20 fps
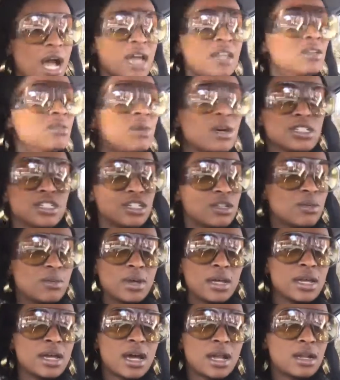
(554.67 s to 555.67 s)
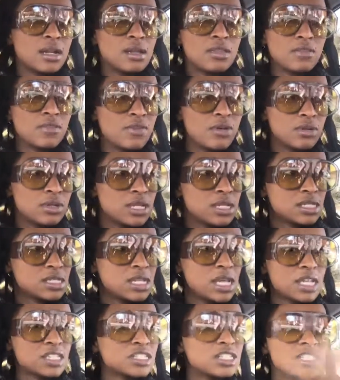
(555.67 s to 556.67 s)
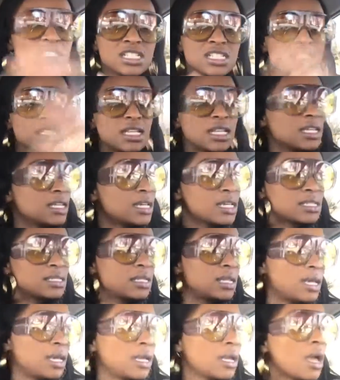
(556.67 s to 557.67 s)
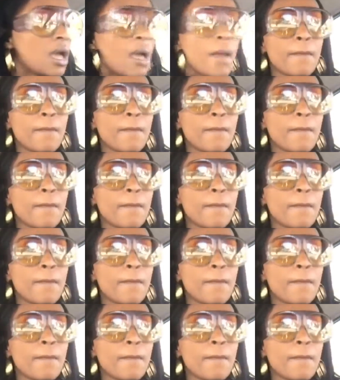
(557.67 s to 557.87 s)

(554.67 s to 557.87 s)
I knew I should have went and got another phone yesterday. I should have just did it yesterday.